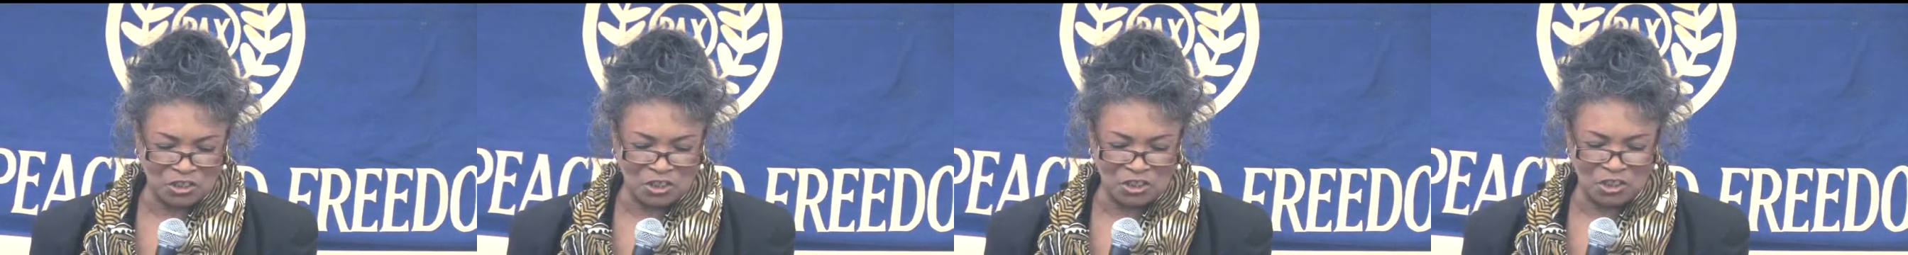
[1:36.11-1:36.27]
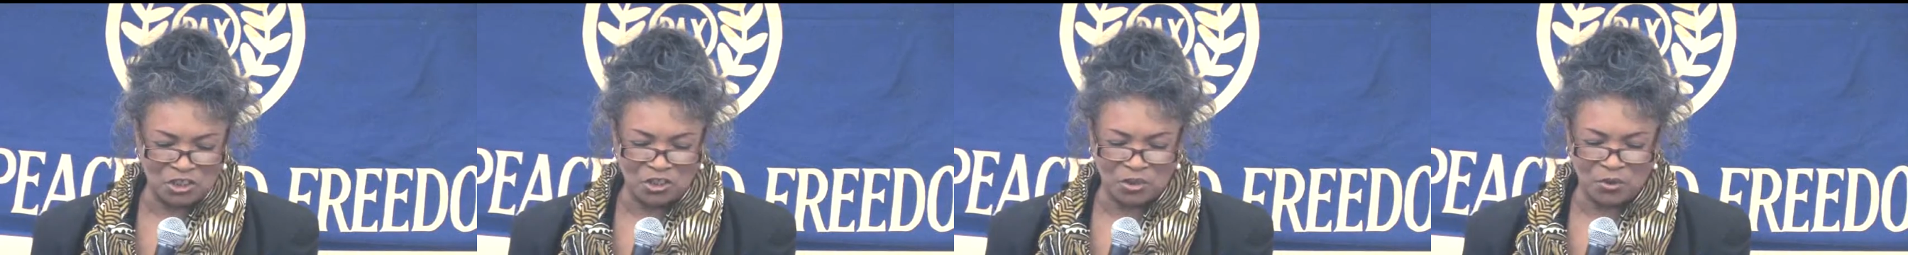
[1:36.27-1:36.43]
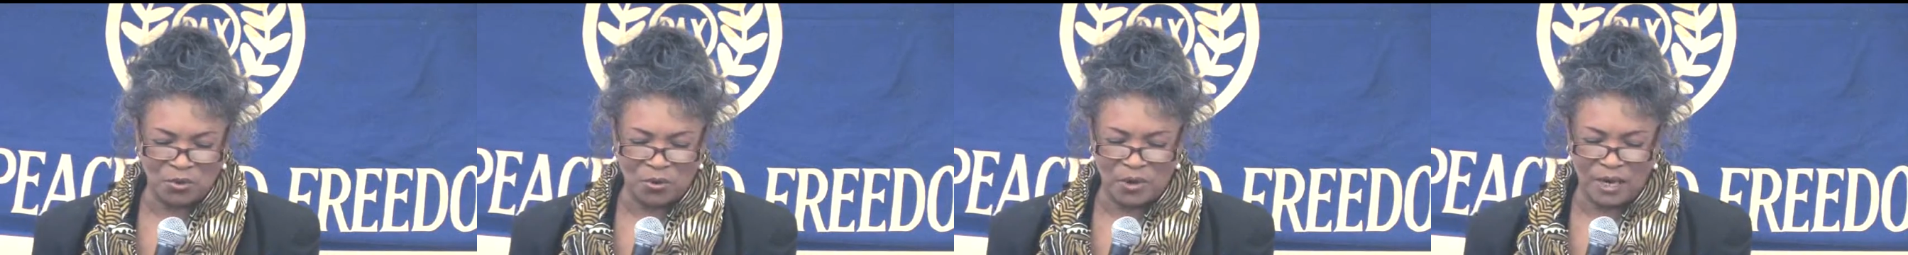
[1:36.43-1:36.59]

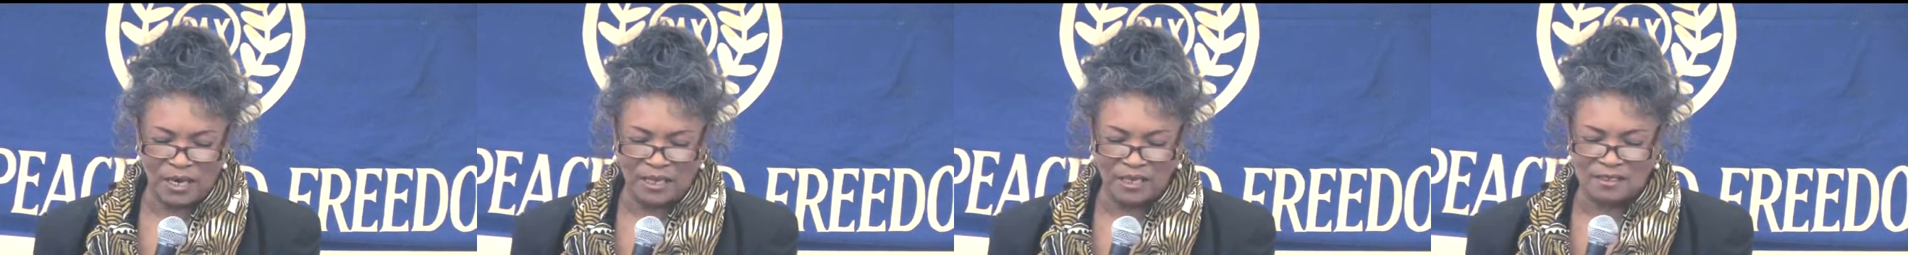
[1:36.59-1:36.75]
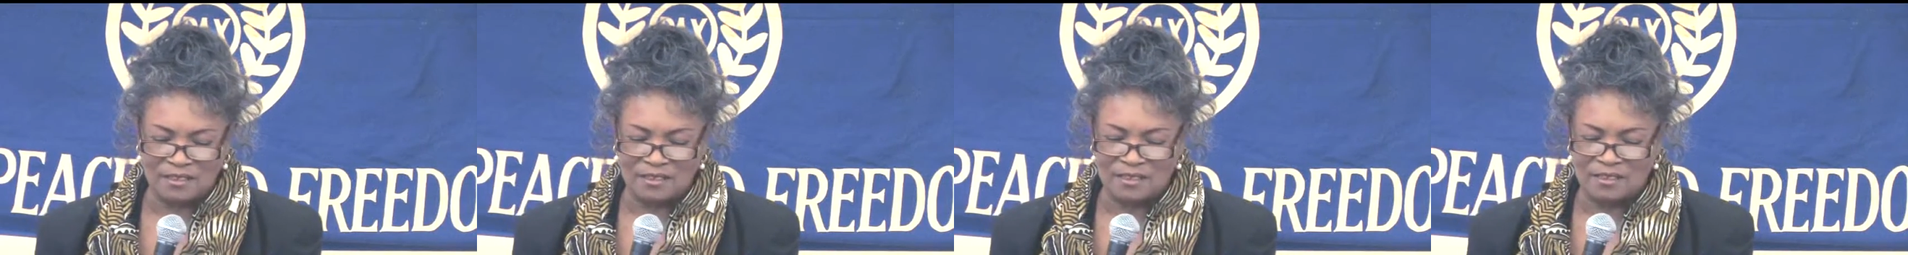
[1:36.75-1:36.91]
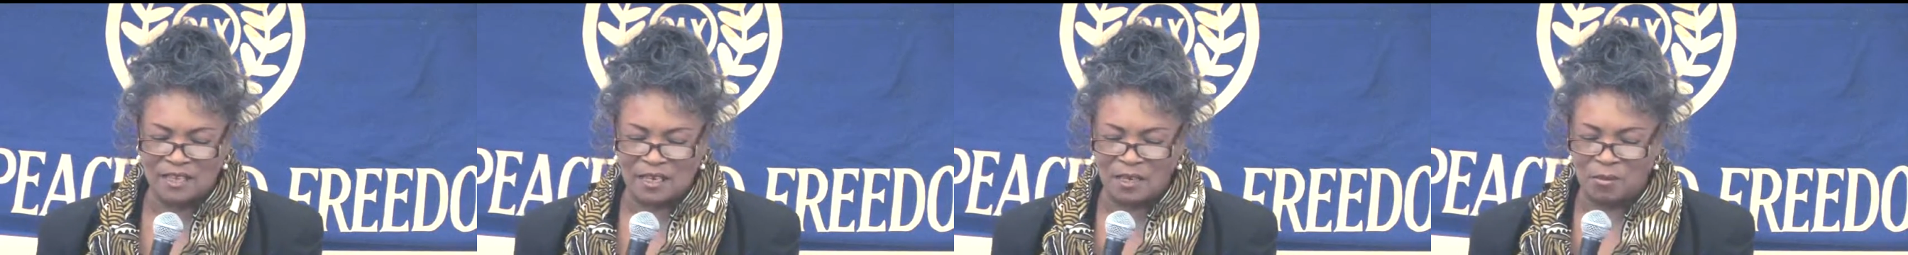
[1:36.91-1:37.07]
to join
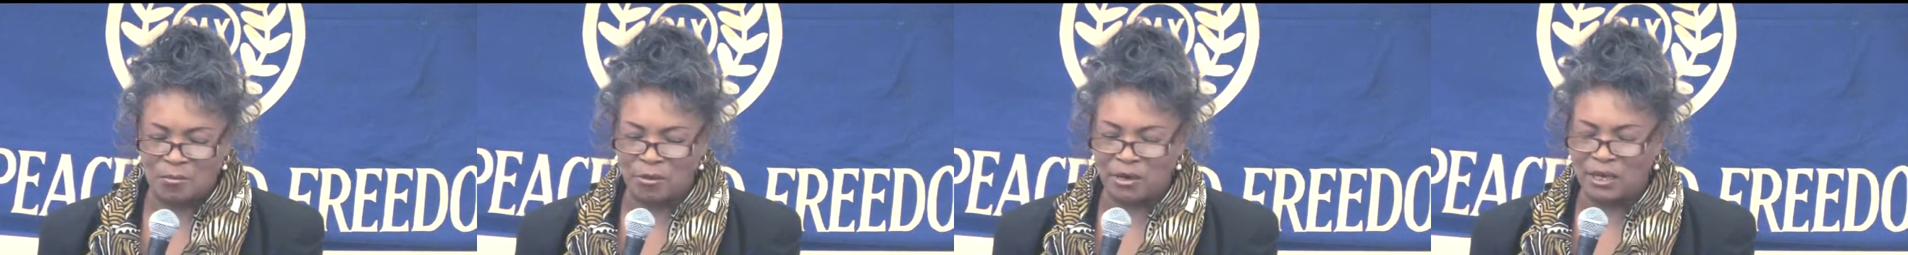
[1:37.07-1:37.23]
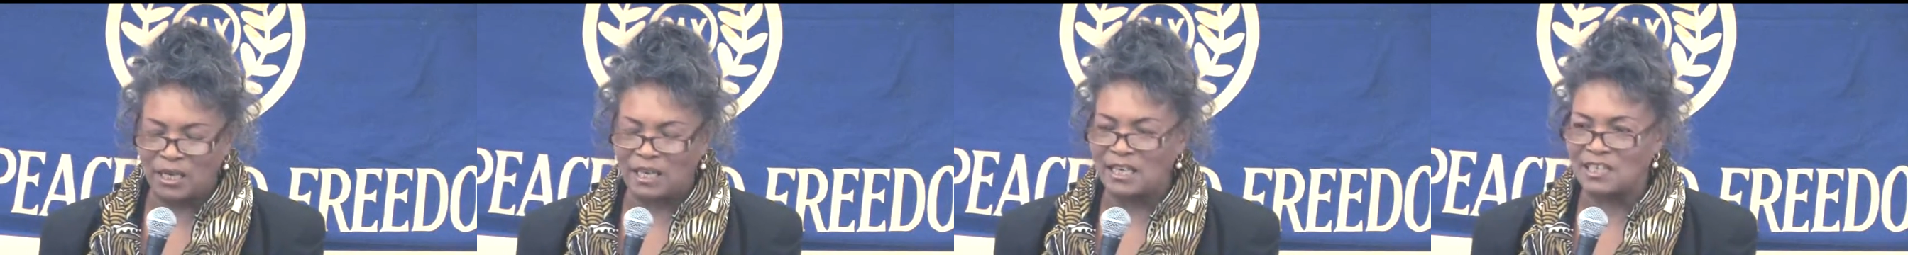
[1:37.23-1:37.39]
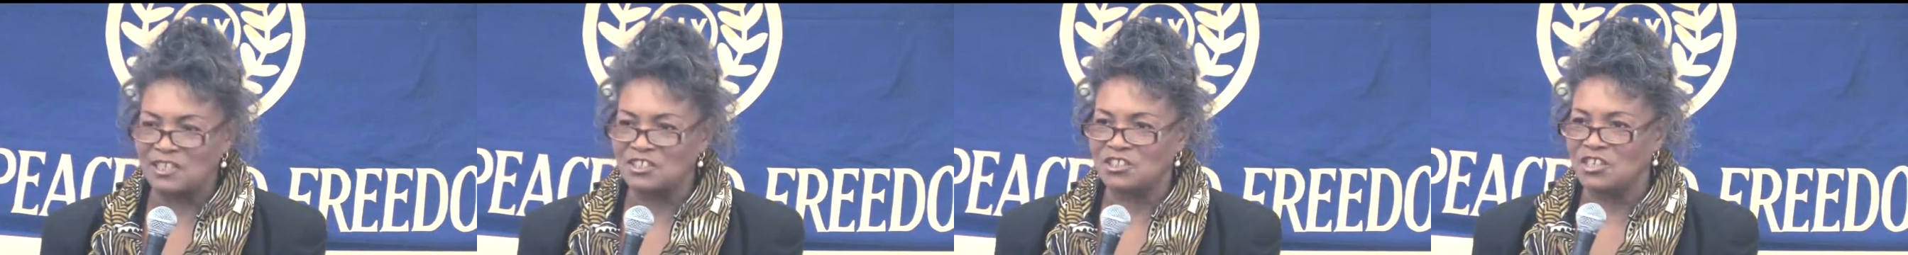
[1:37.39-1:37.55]
in
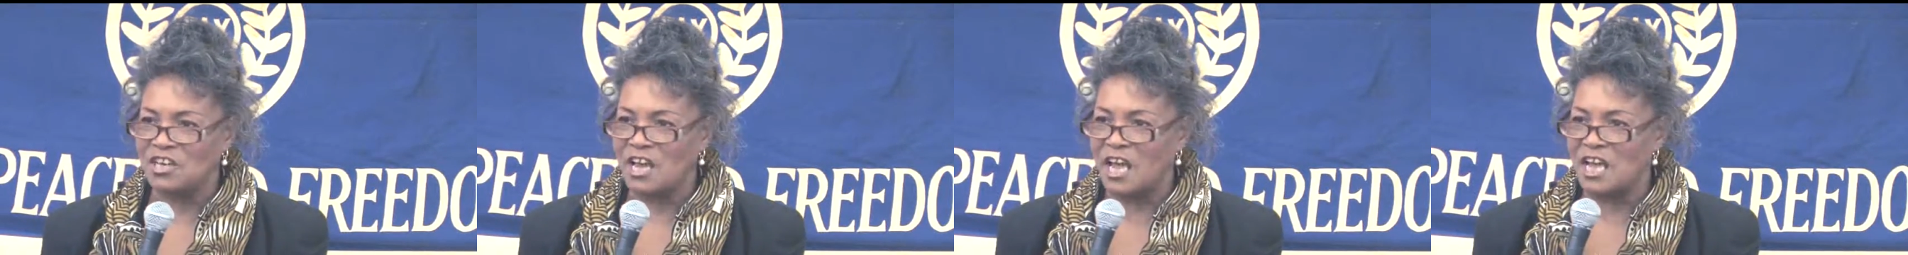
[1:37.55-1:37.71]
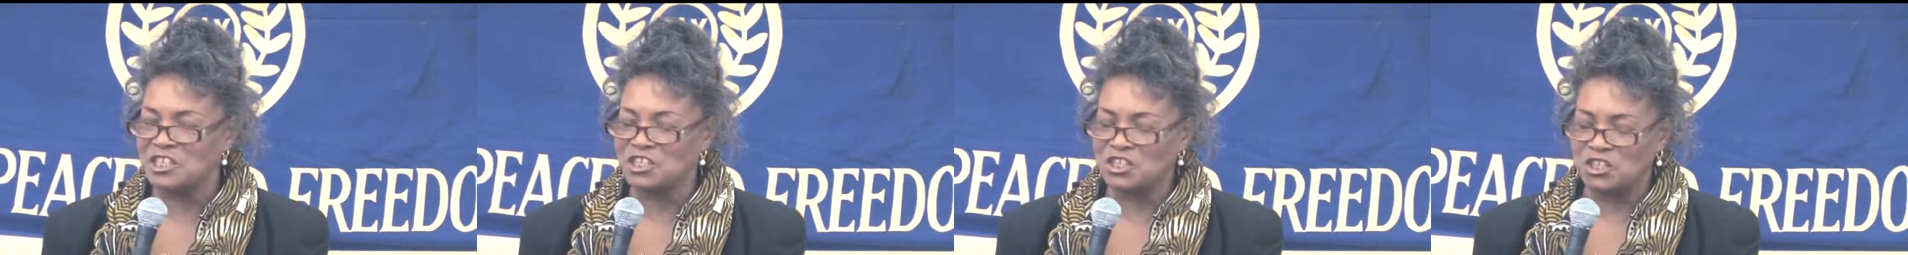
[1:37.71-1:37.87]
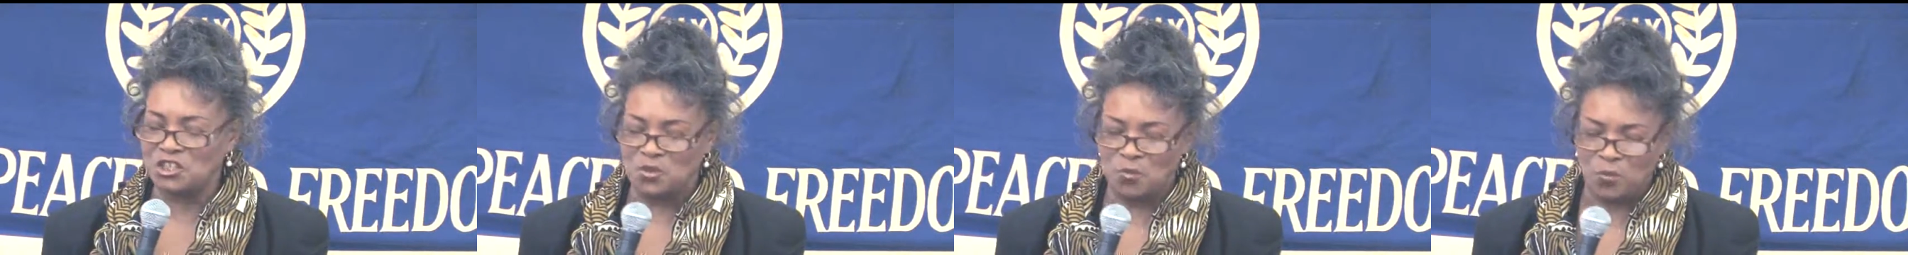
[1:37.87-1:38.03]
celebrating
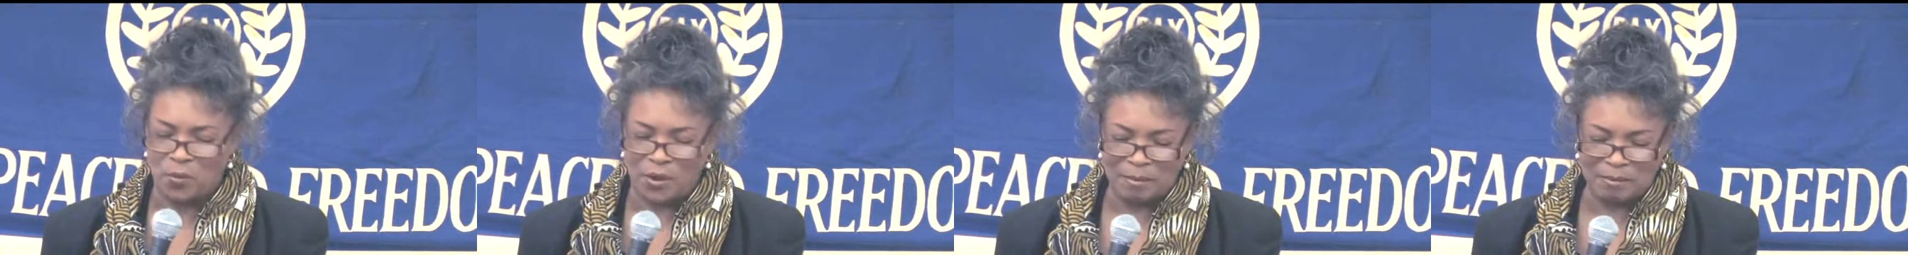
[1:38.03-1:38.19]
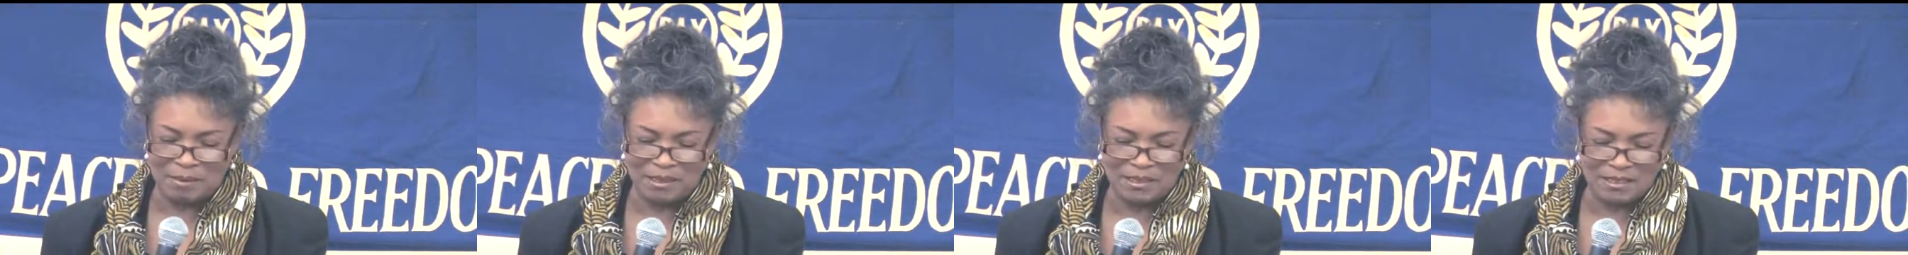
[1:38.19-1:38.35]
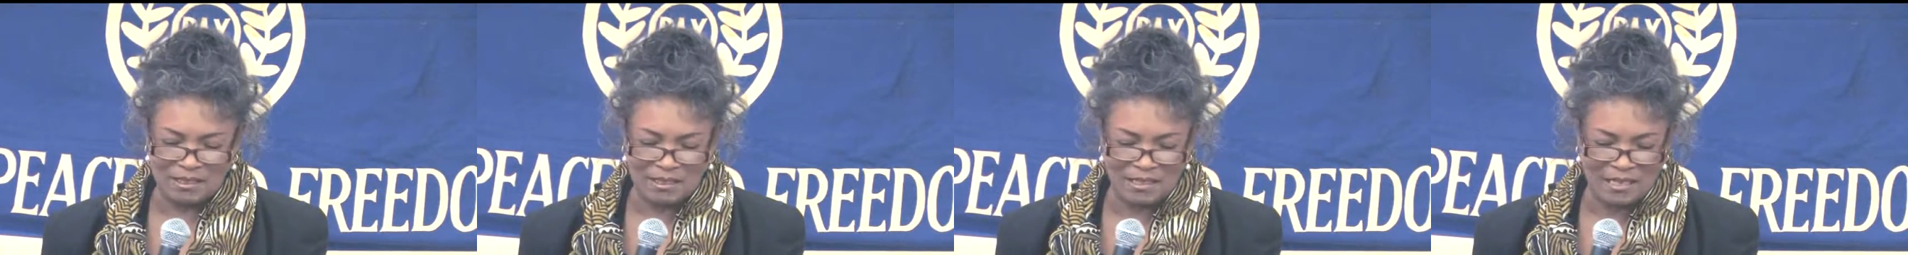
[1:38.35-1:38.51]
International
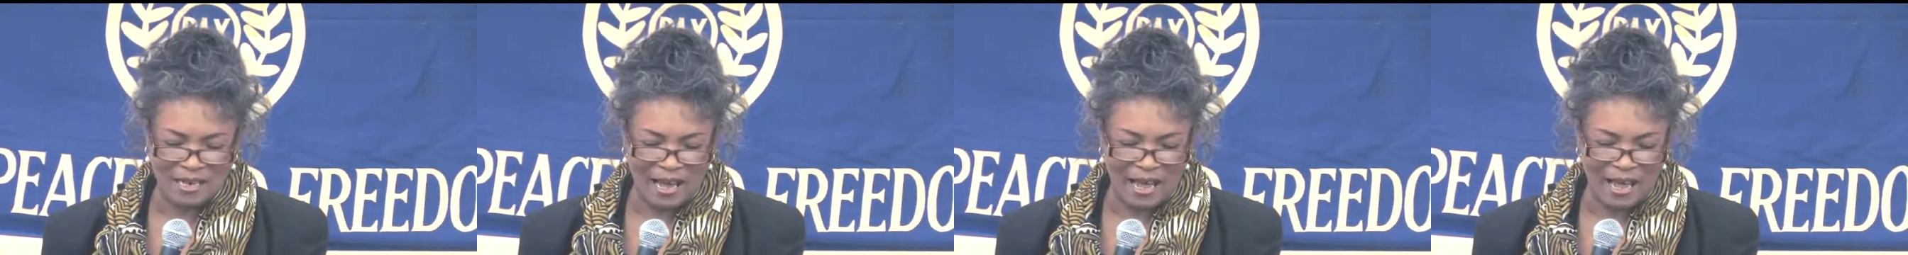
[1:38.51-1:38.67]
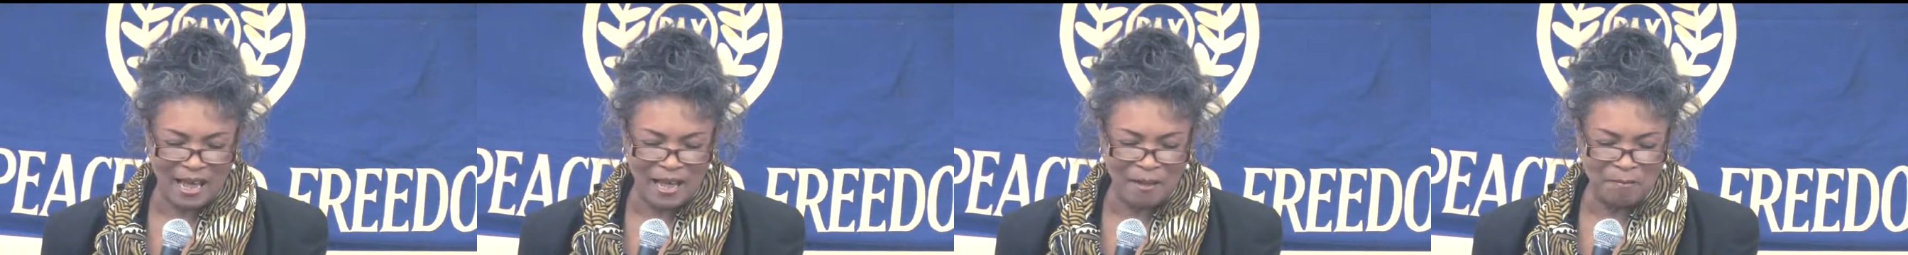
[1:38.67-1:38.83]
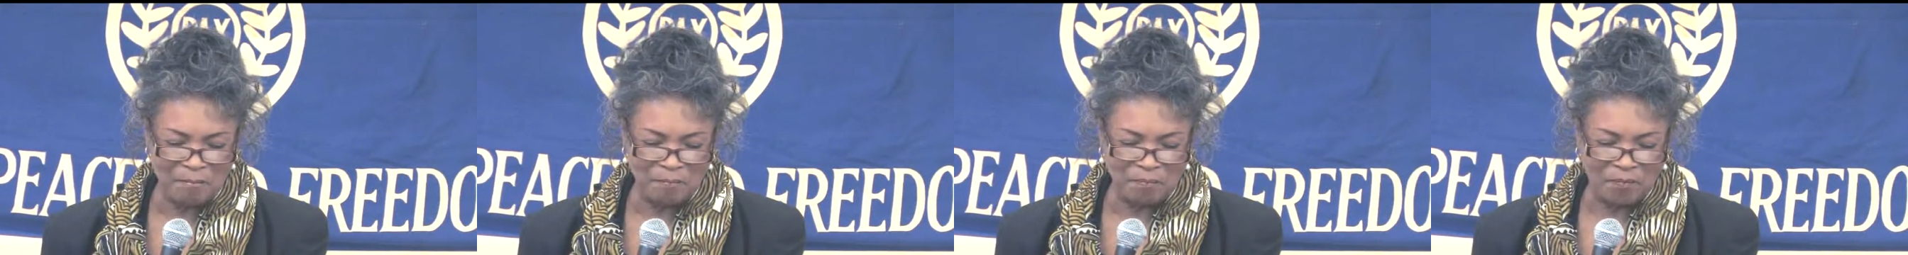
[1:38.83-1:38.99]
Women's
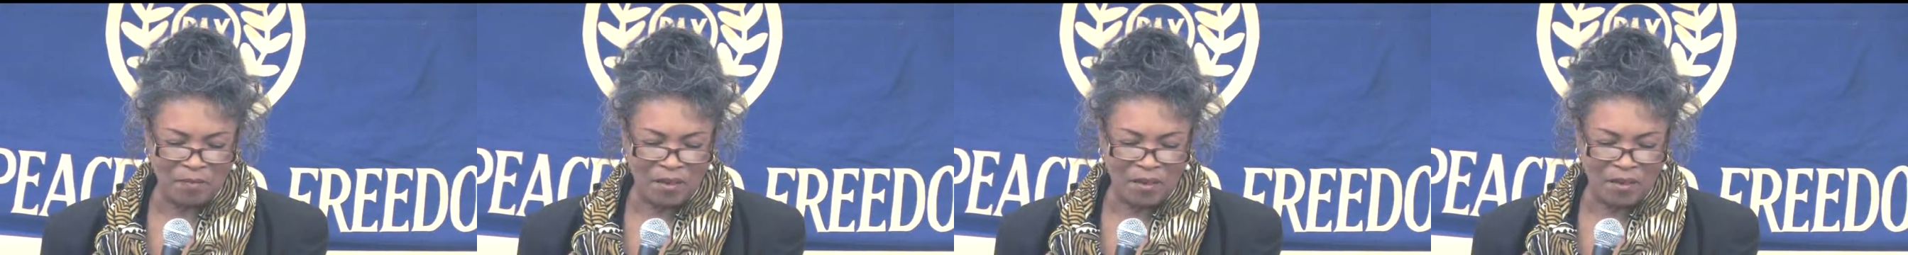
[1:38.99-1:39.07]
Day.